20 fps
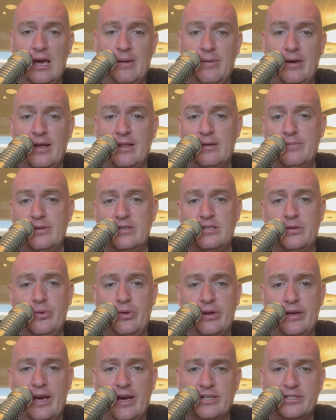He had the
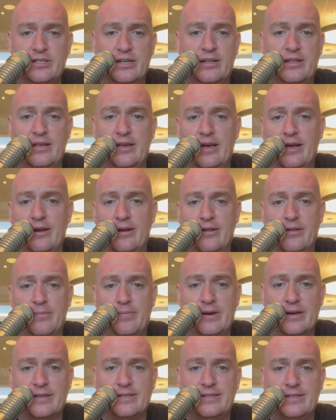miscommunication at the end on the
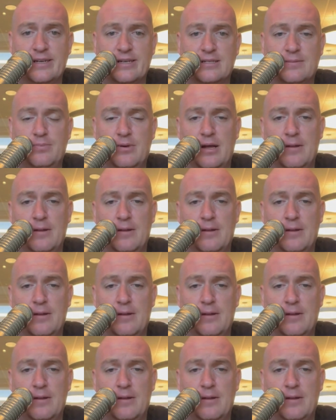pick 6, but